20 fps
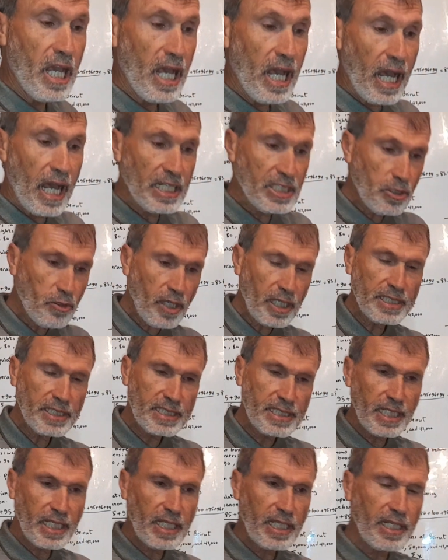As you can
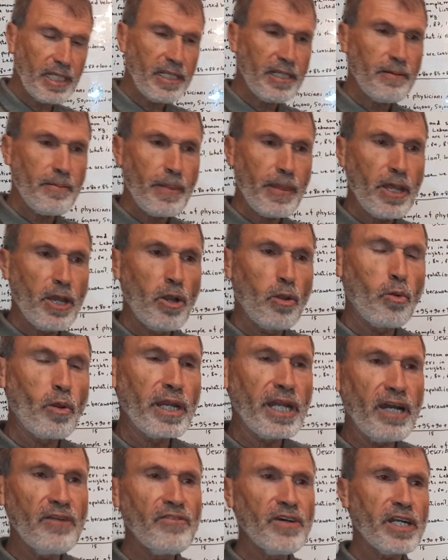see,
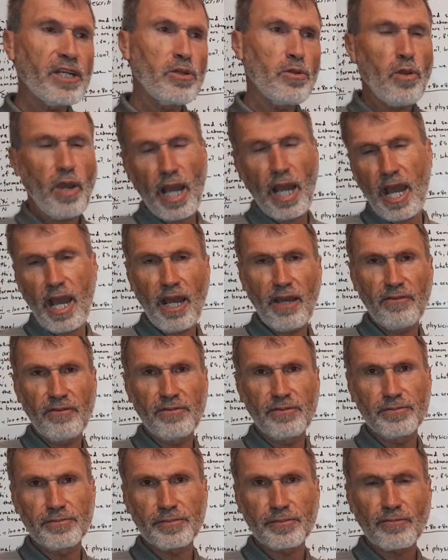whenever you have
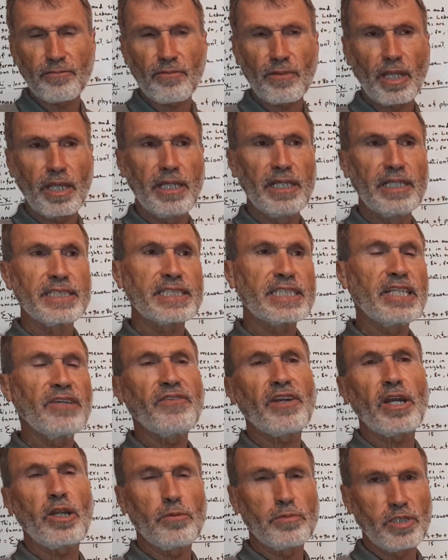
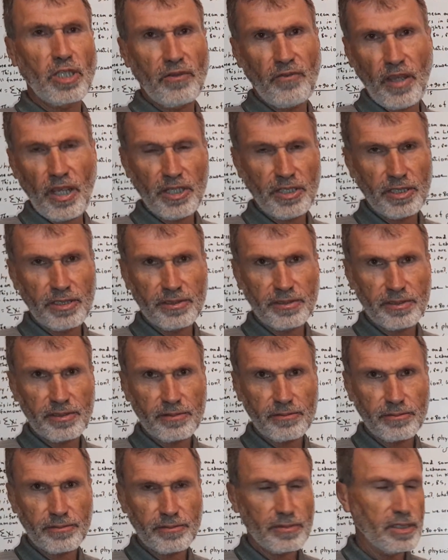several observations,
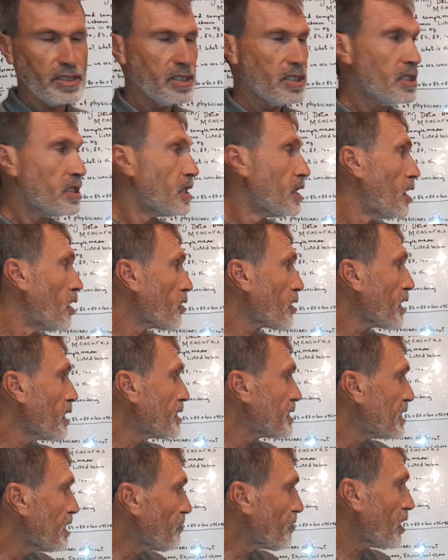okay,
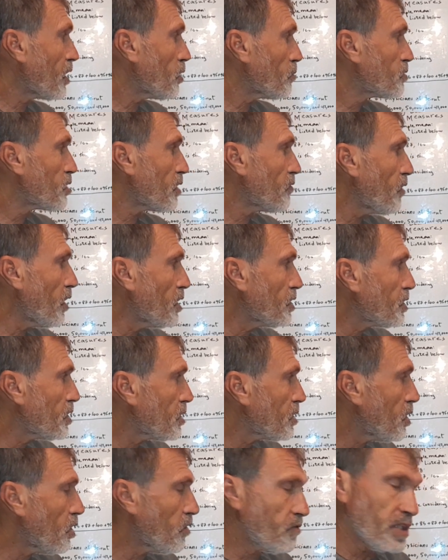several observations
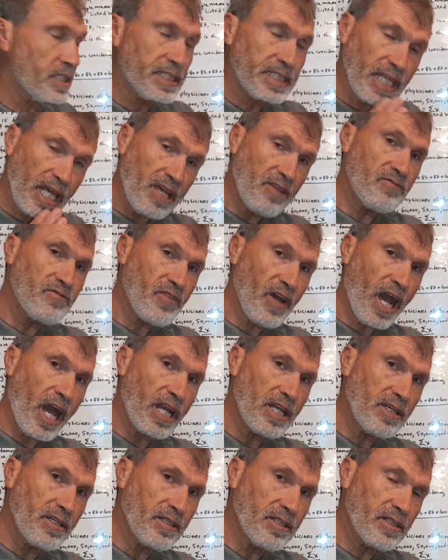of the same
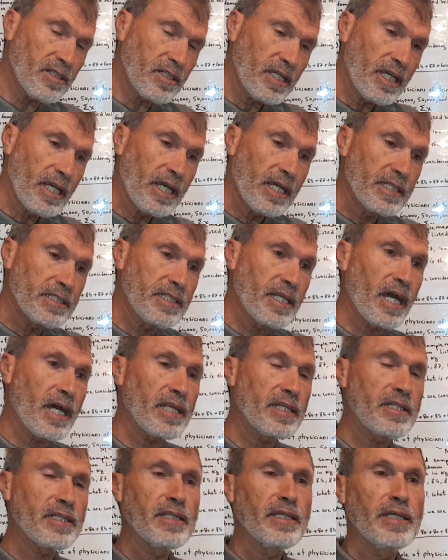value,
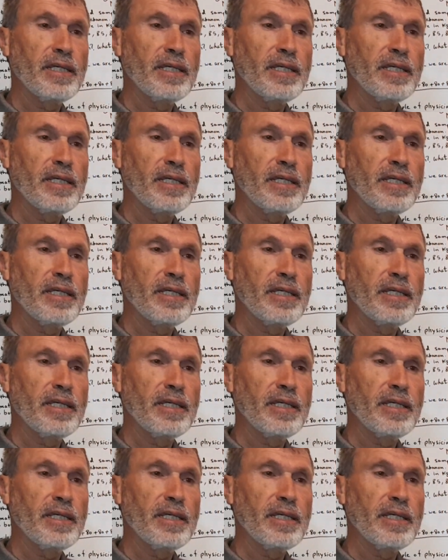then